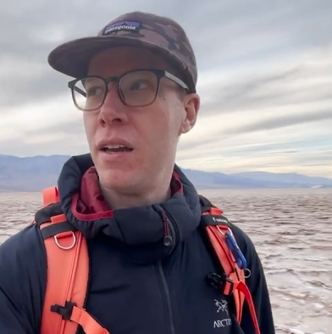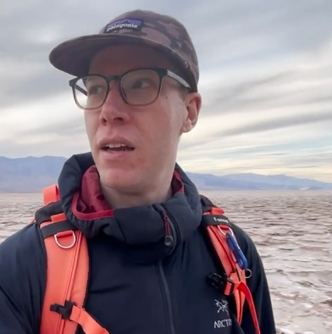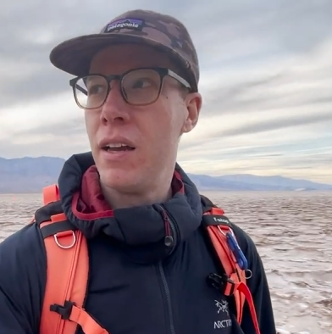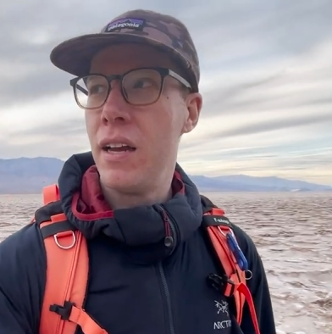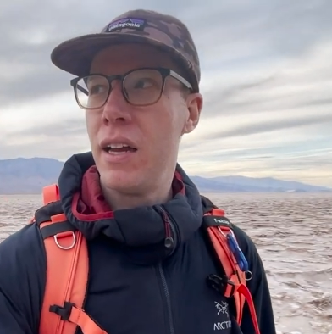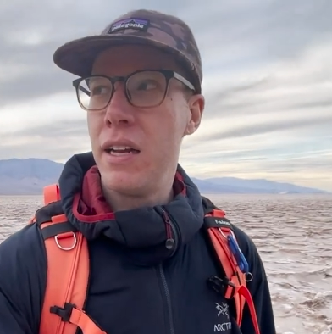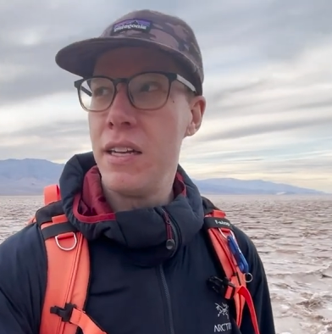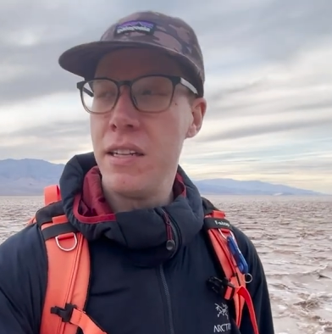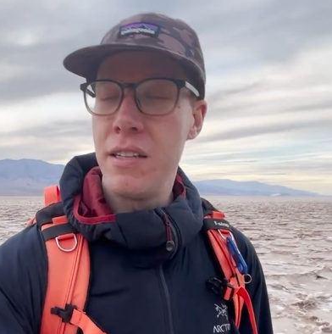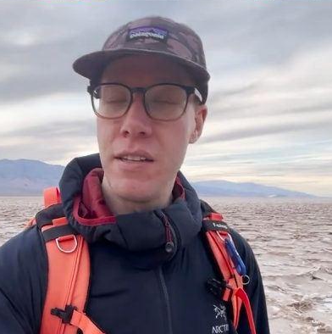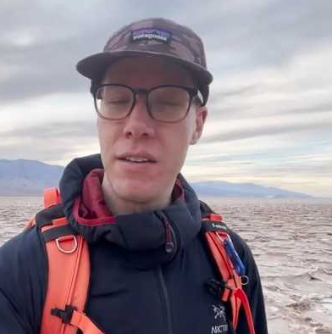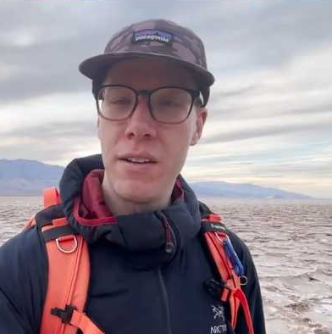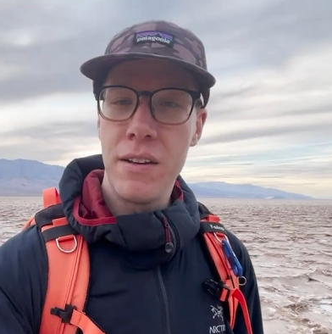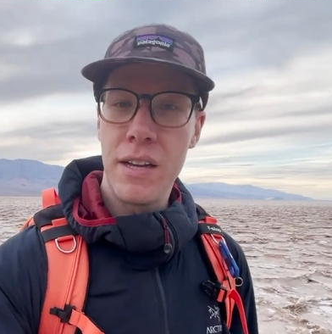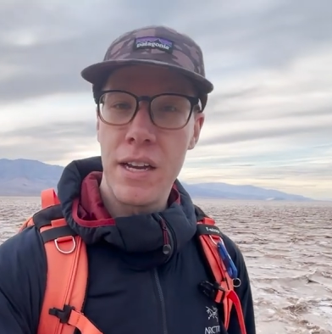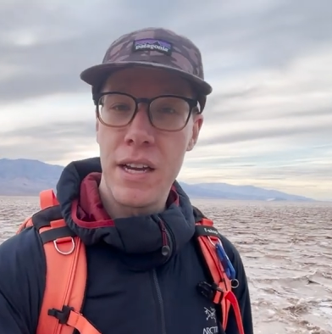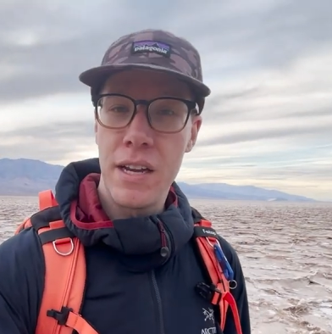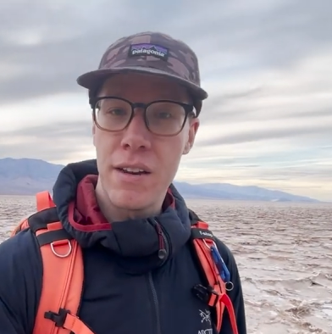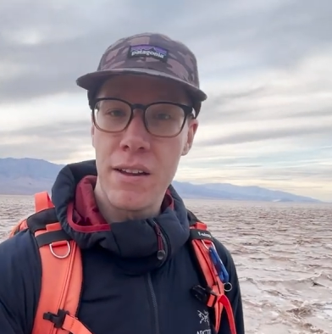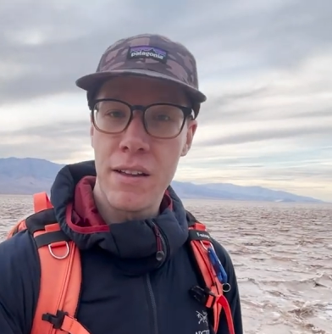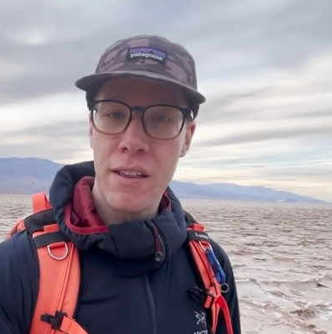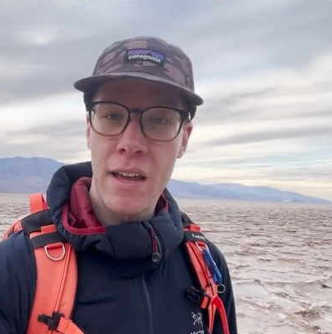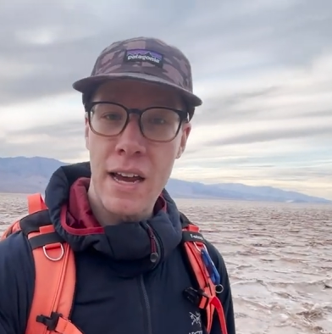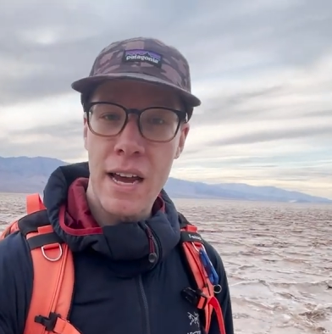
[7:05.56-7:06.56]
and do you
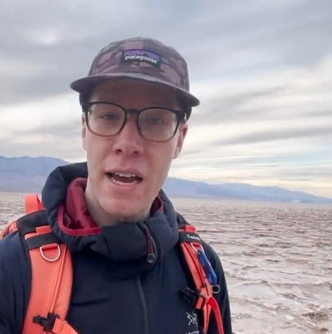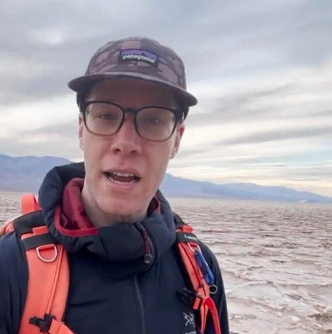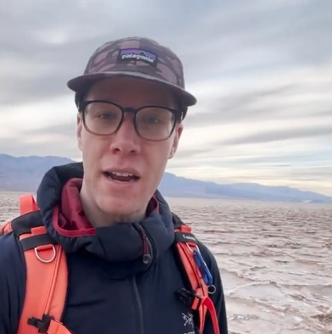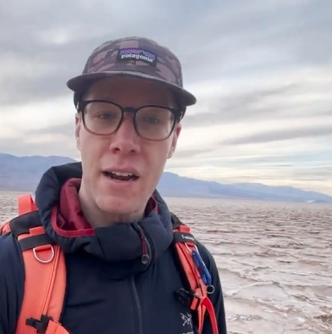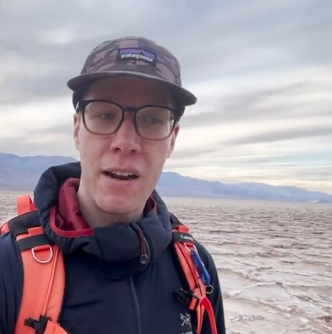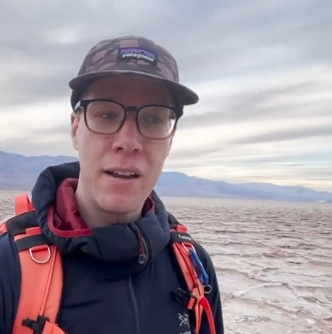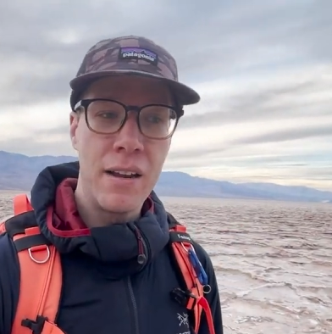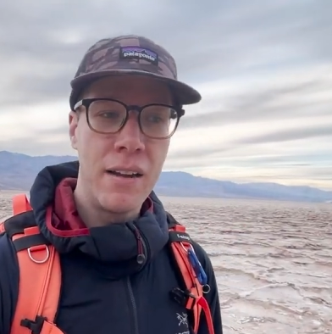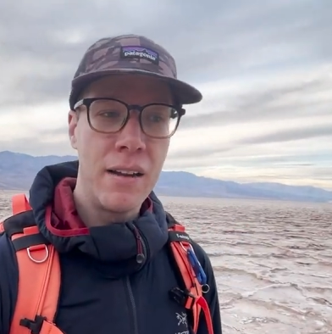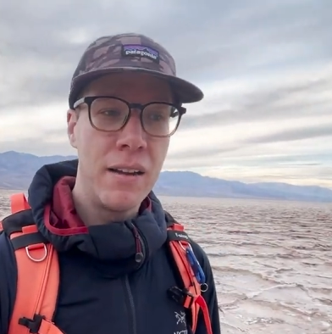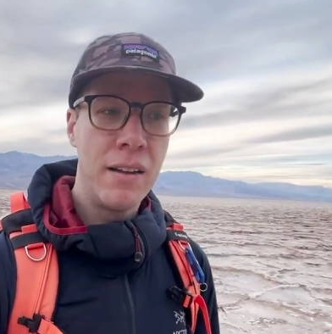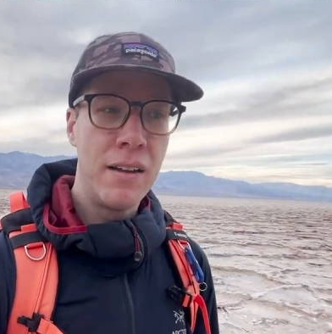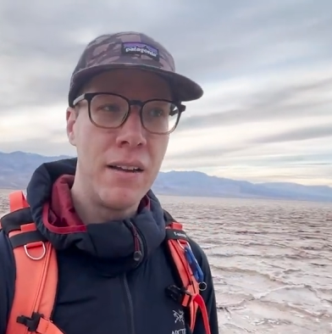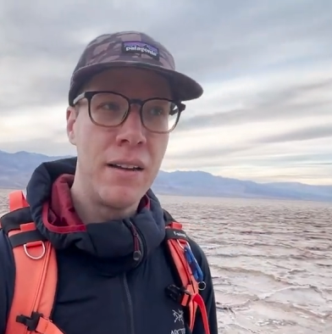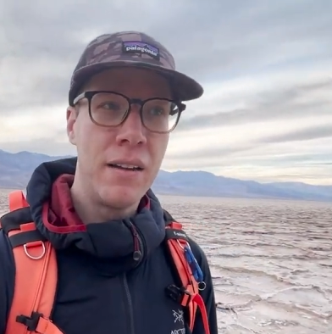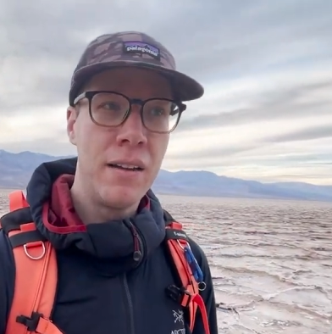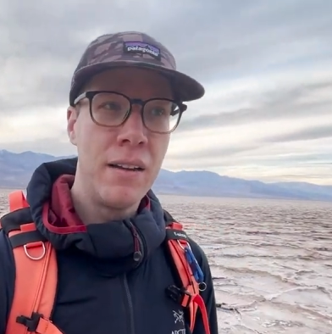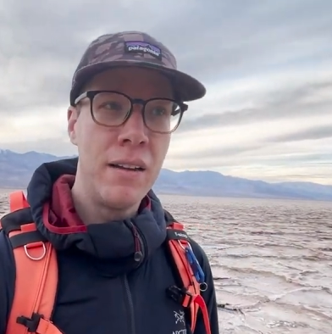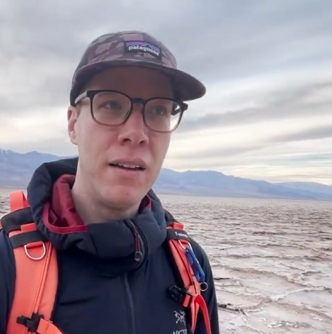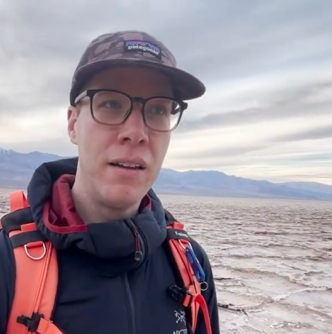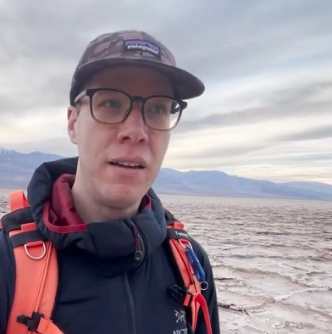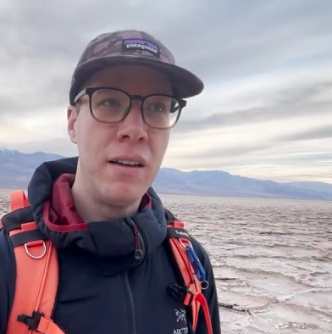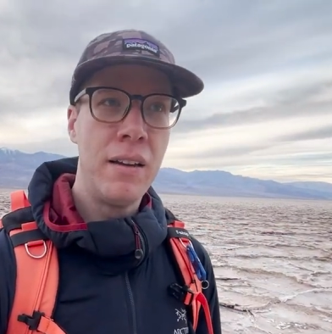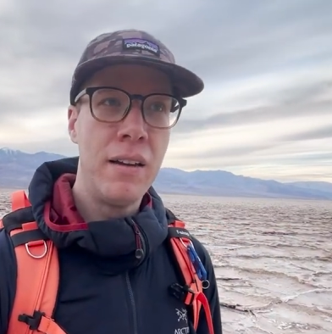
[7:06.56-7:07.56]
hear that?
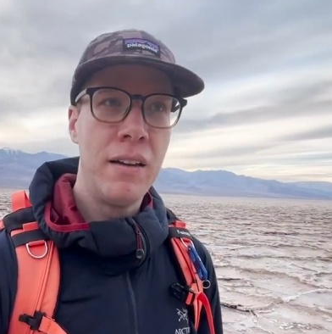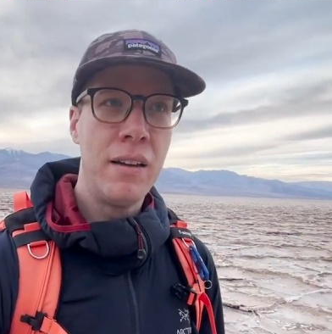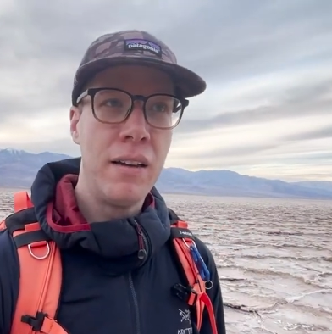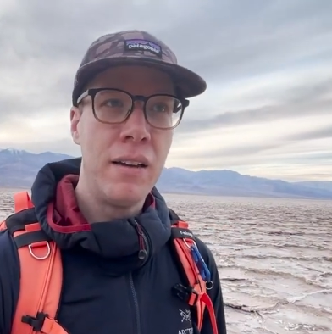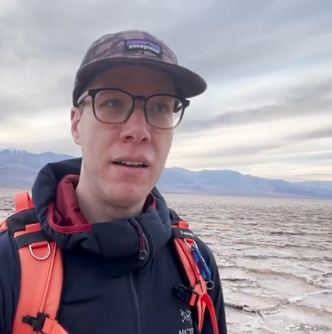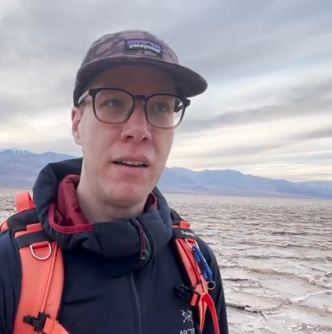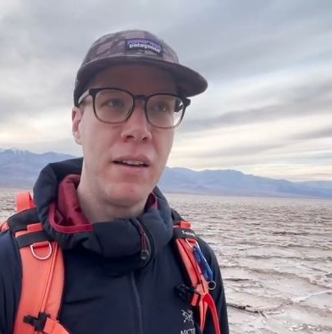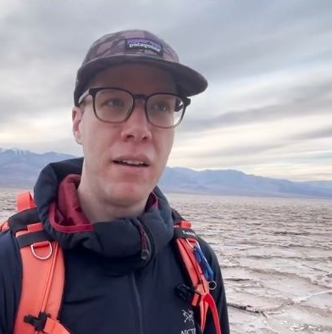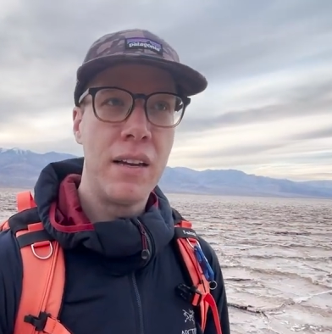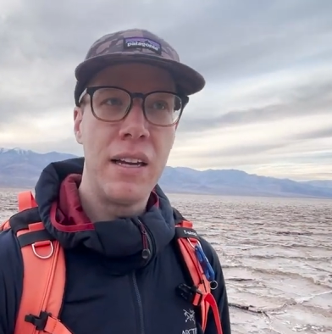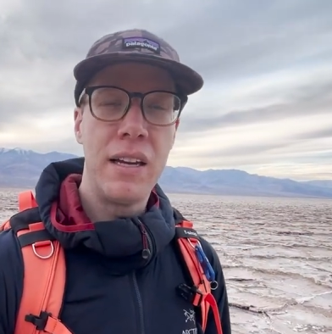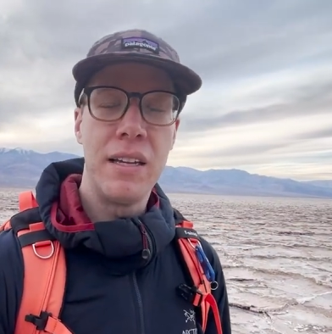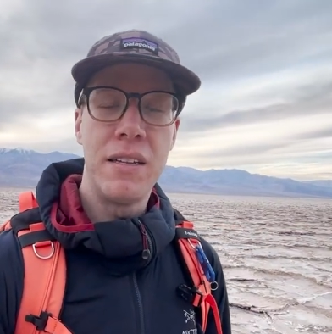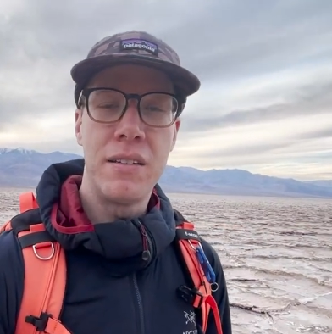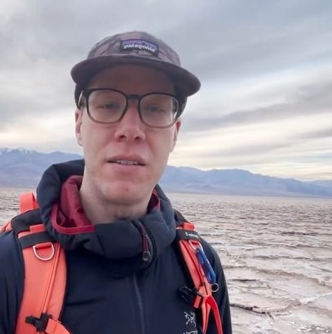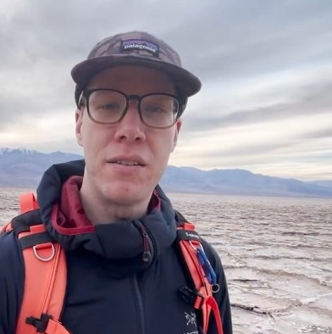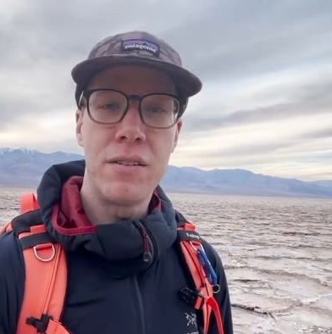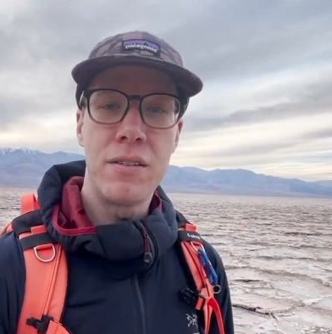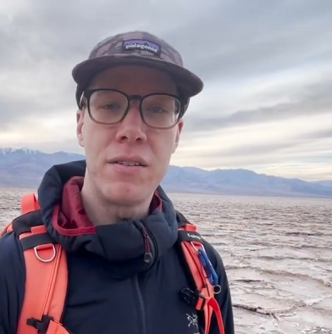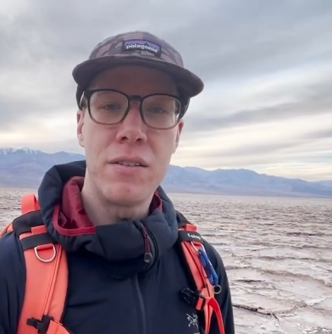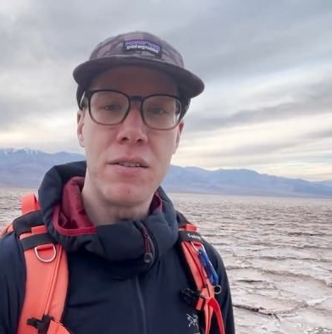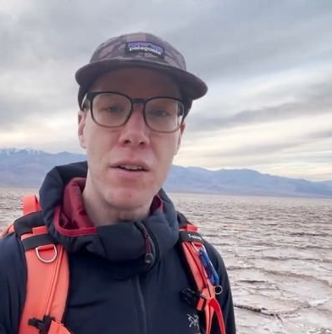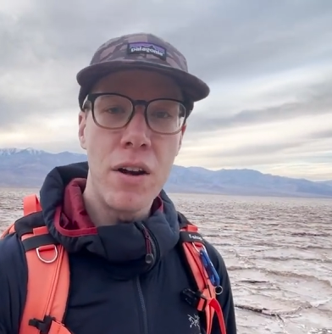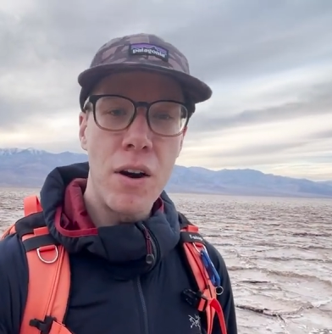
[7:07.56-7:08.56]
It's
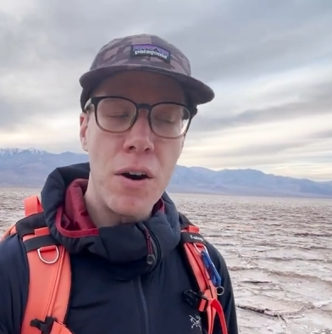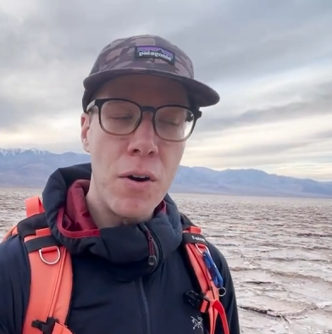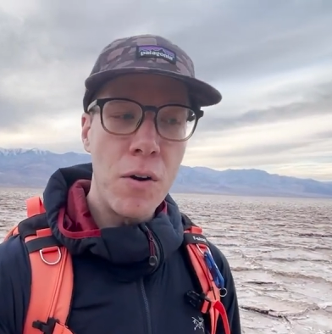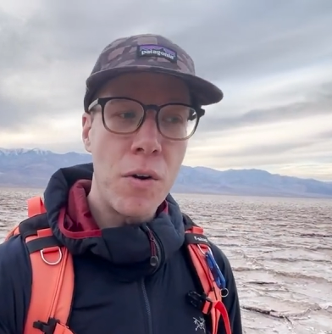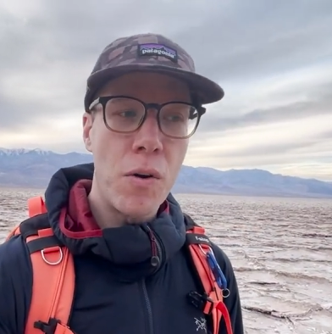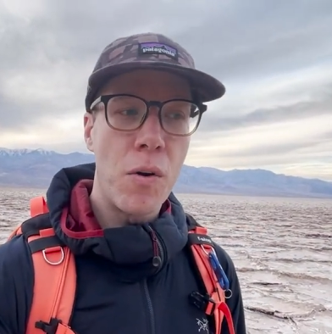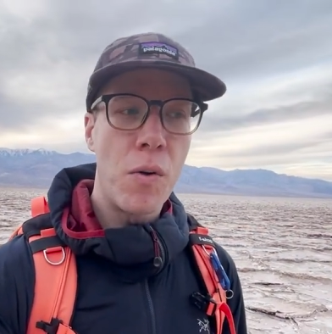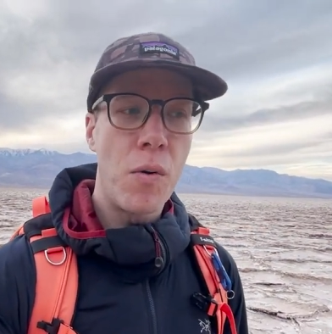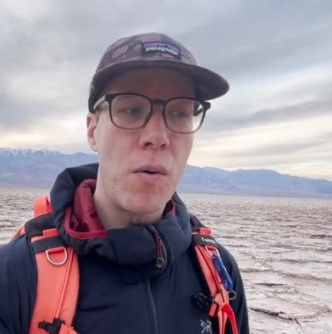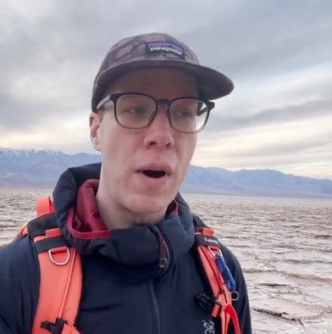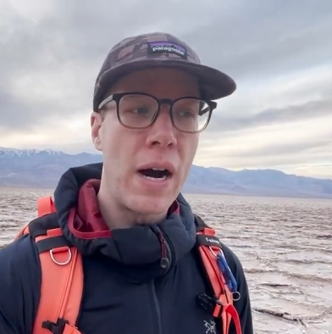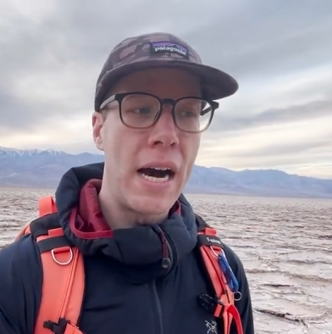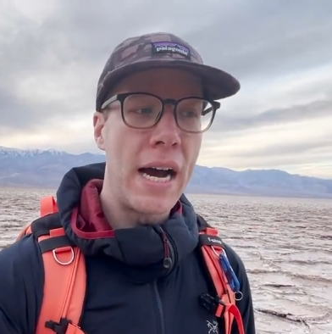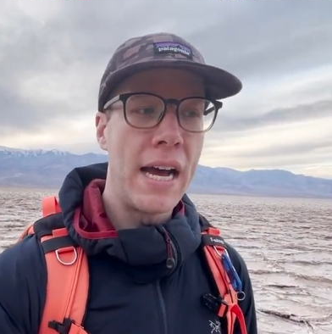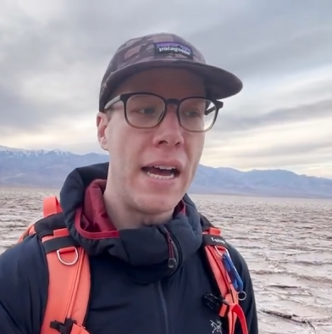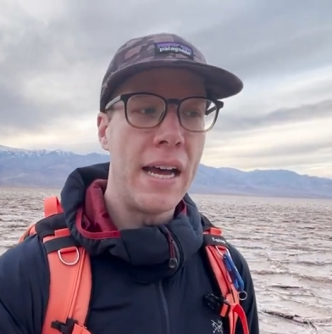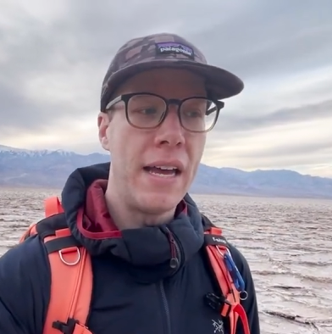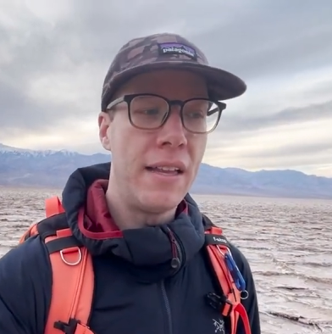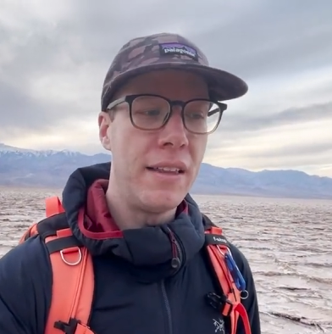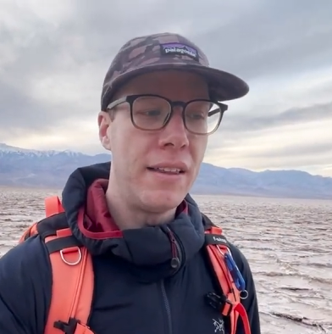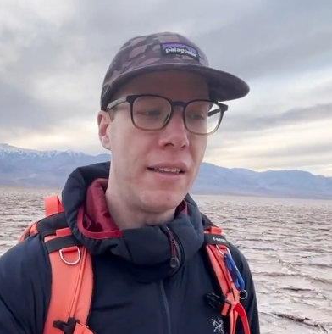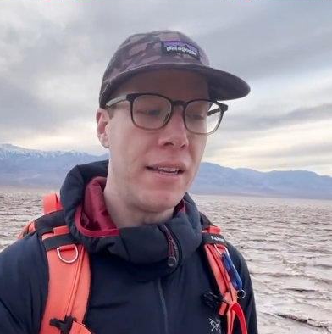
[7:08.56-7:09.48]
so quiet